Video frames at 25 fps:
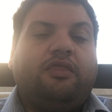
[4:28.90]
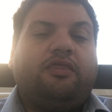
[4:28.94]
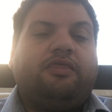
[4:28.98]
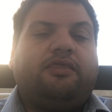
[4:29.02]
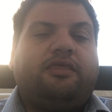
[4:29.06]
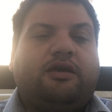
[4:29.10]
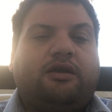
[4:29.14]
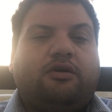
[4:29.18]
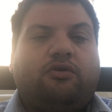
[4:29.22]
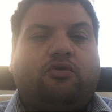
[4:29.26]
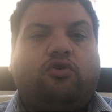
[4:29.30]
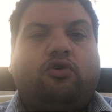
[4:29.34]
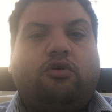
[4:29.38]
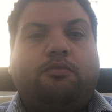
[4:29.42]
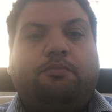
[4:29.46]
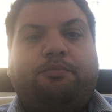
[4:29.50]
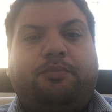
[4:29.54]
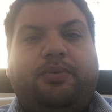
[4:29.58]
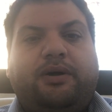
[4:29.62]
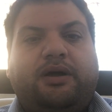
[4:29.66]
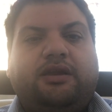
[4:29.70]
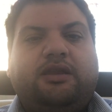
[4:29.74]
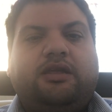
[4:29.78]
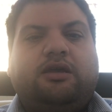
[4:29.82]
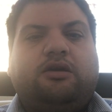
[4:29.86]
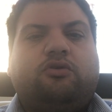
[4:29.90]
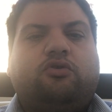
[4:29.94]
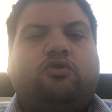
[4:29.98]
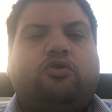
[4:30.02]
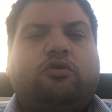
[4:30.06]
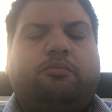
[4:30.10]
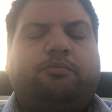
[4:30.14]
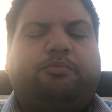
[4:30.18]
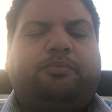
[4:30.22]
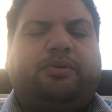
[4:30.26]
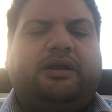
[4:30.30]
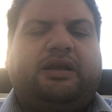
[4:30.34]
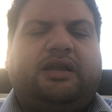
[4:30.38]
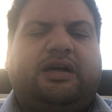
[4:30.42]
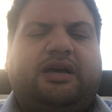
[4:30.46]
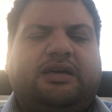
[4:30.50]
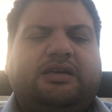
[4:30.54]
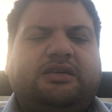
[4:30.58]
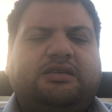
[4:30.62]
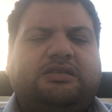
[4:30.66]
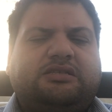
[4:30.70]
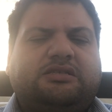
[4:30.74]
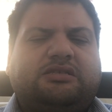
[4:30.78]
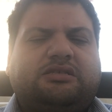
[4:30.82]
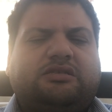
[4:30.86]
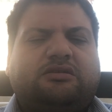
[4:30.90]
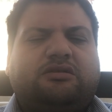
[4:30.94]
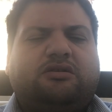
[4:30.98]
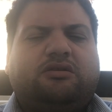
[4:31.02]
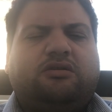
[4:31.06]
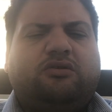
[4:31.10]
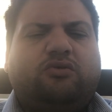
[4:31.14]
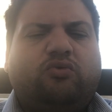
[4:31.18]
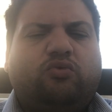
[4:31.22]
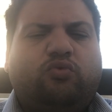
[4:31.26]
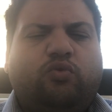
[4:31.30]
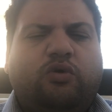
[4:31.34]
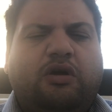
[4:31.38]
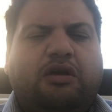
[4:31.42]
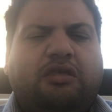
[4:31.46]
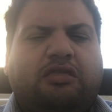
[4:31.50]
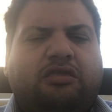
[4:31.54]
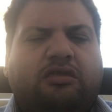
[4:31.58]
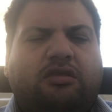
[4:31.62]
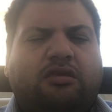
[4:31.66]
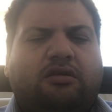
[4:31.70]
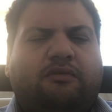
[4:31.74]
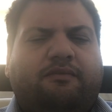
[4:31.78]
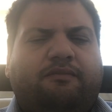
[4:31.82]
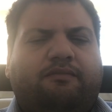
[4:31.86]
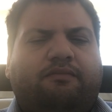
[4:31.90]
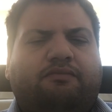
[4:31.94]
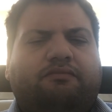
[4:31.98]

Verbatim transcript: the company complies with,